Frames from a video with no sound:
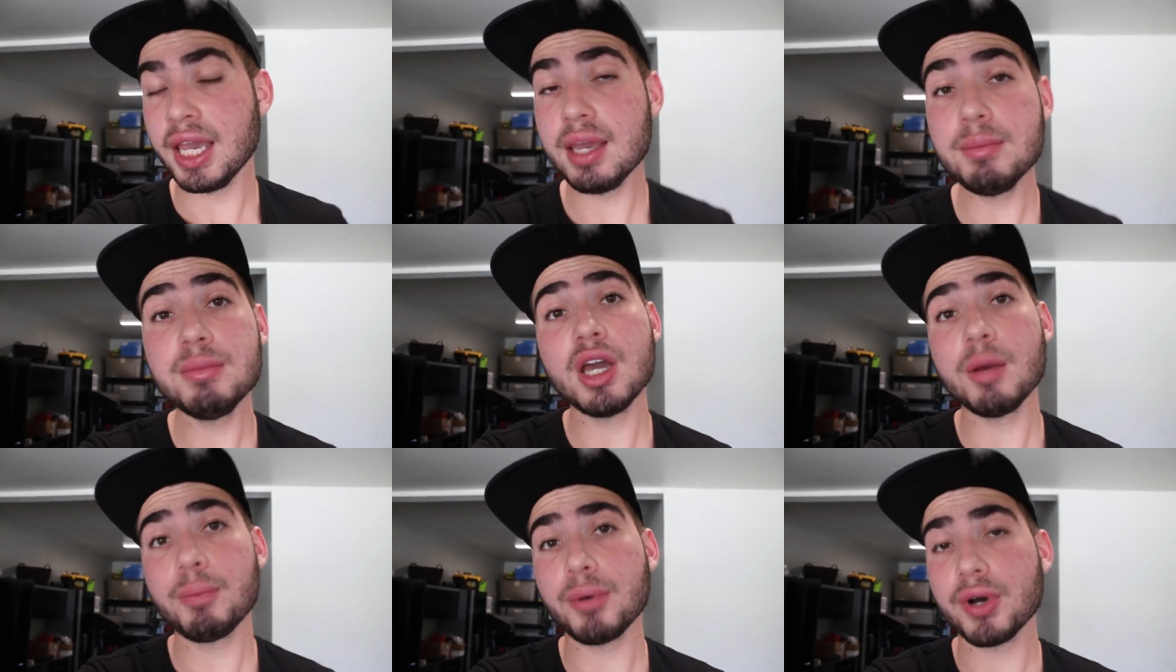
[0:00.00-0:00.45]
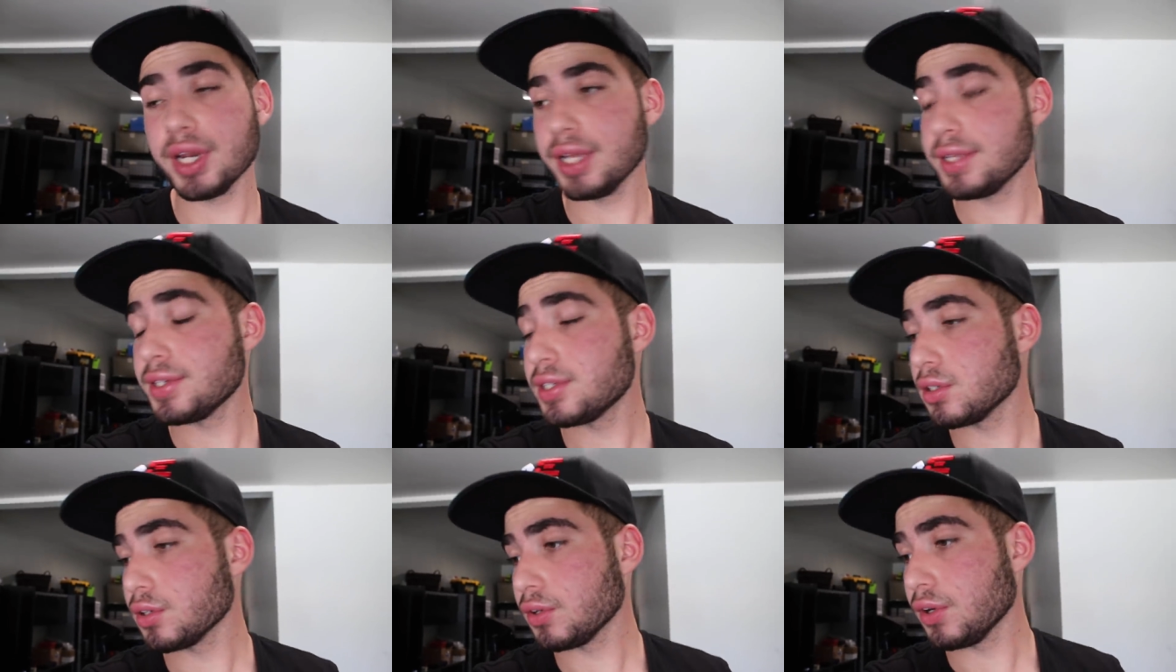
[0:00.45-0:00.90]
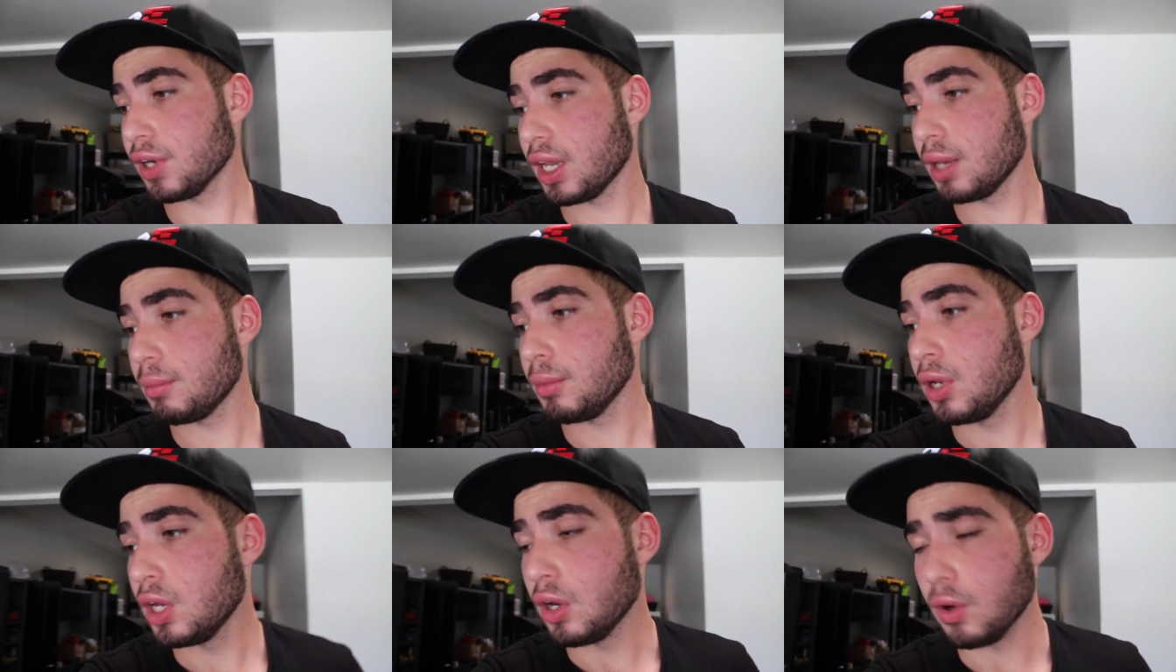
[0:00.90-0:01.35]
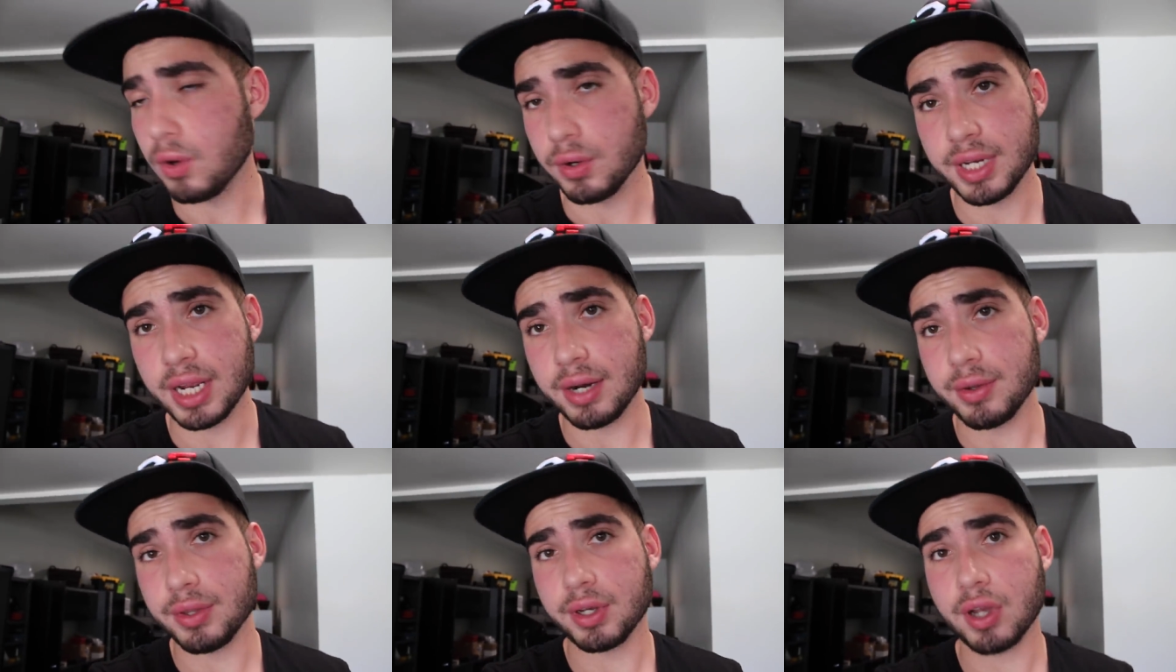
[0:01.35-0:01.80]
Hit me up on Instagram
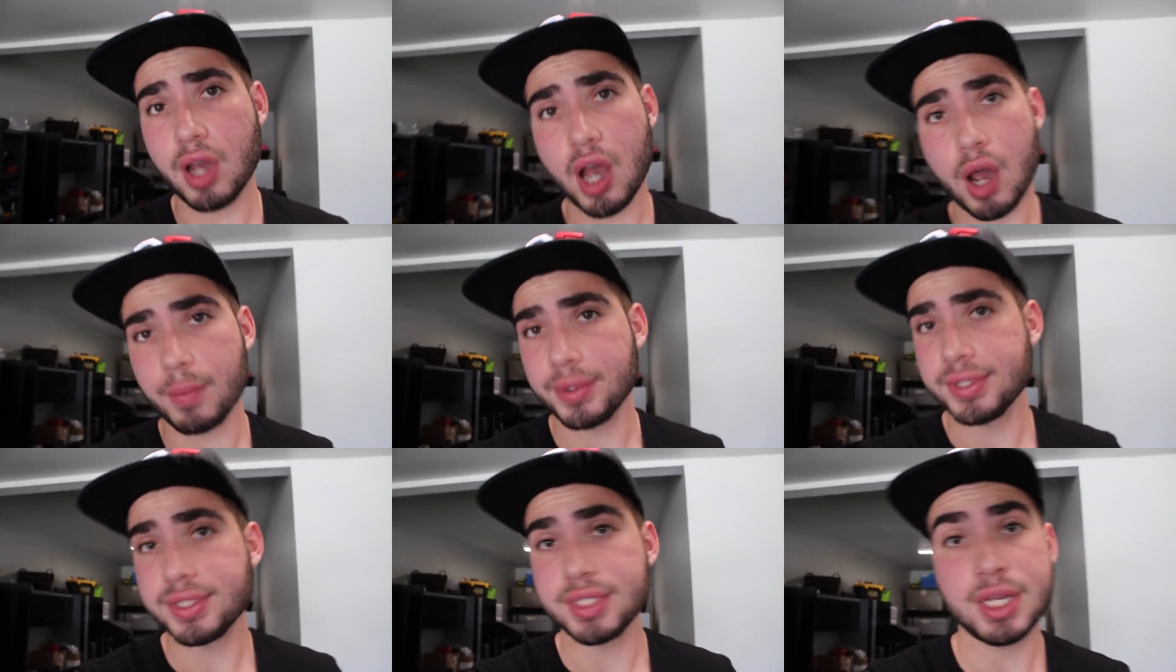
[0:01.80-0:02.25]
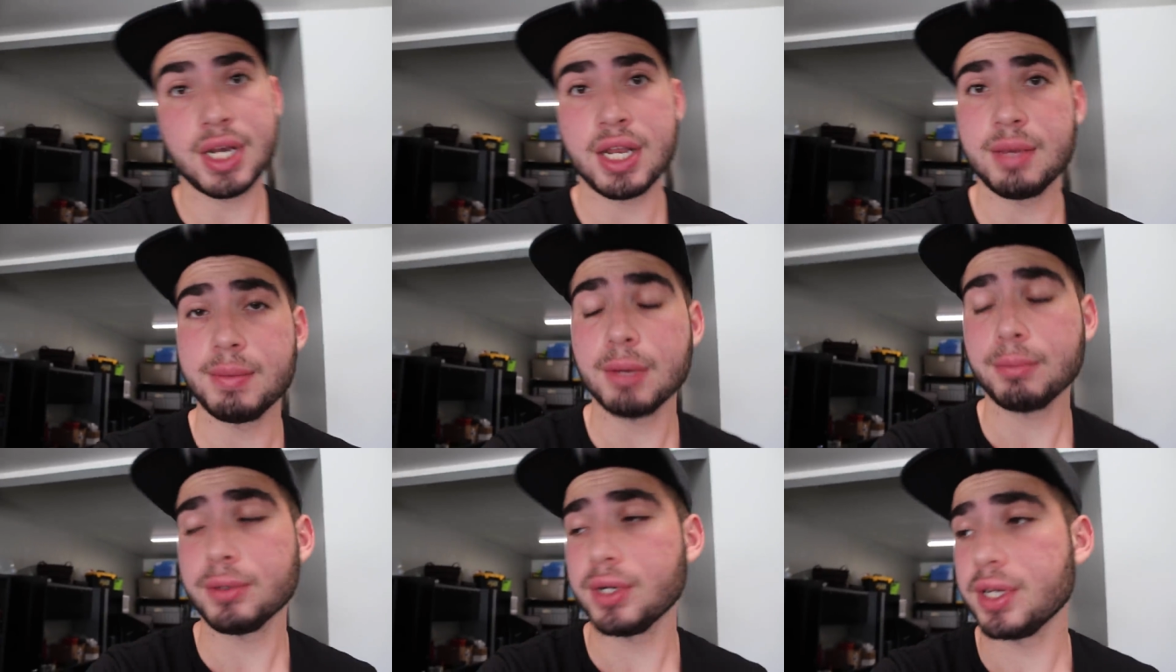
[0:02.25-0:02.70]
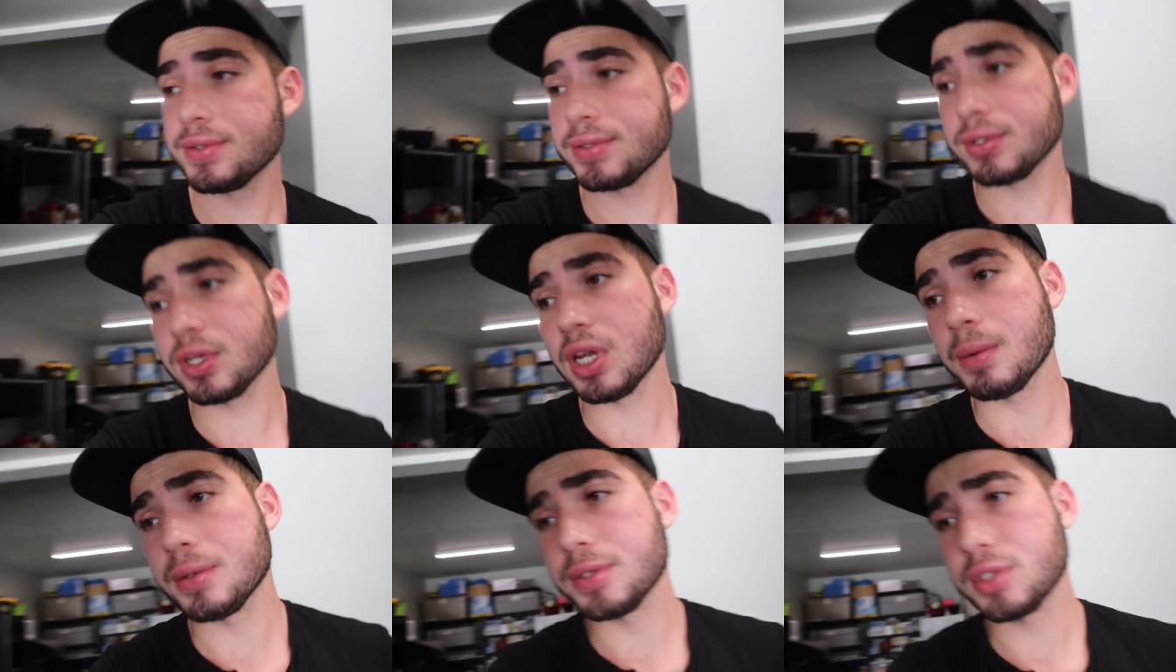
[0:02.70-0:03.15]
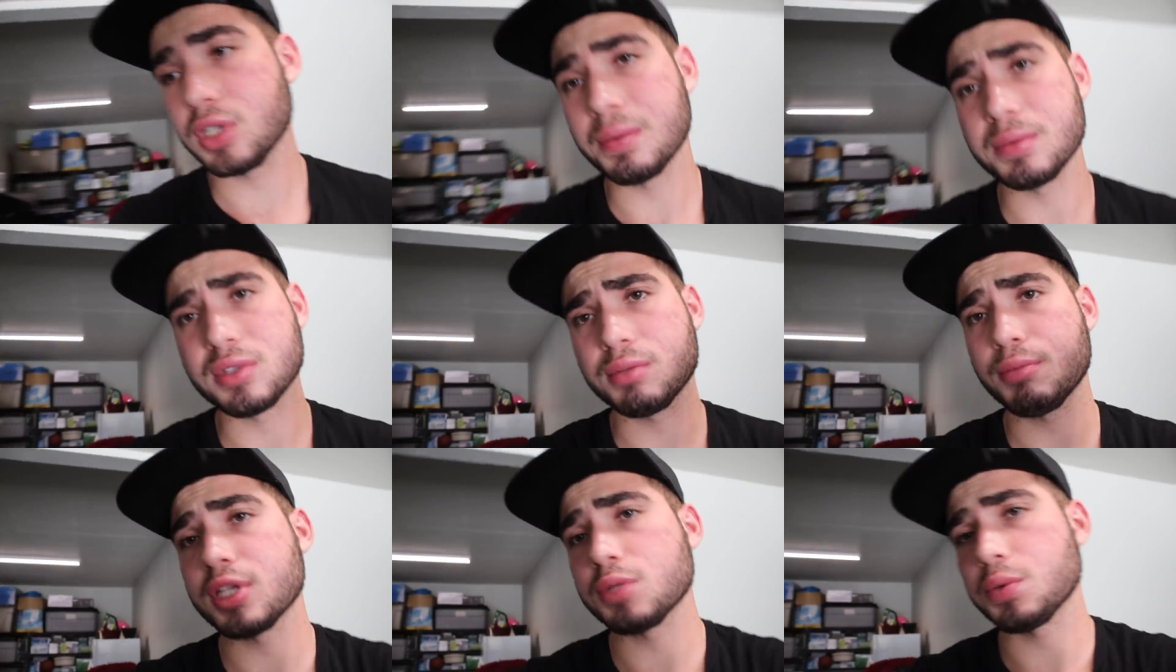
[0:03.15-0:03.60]
or down in the comments, and then hit me up on Instagram. Instagram
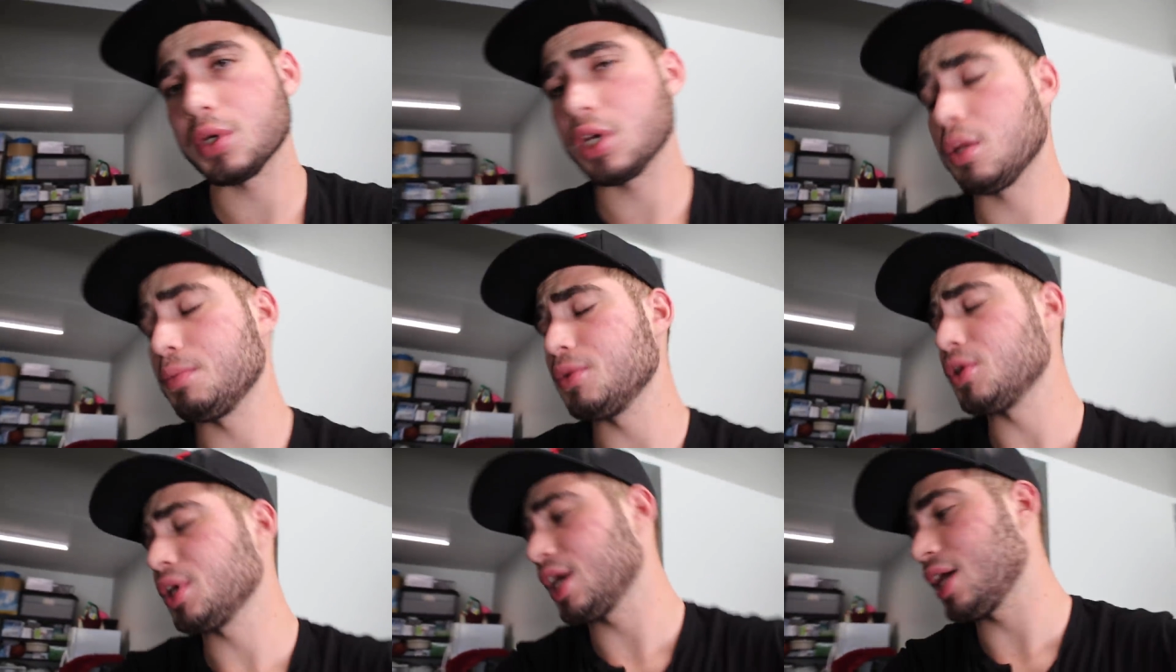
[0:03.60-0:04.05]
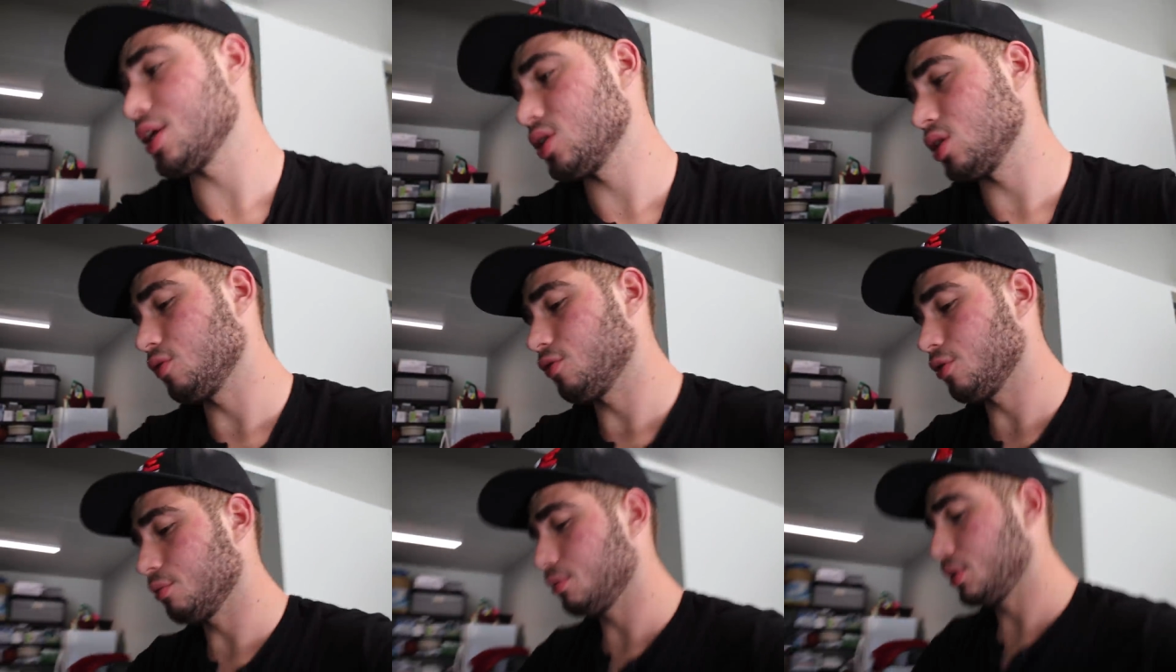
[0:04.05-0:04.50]
is the best way of communication for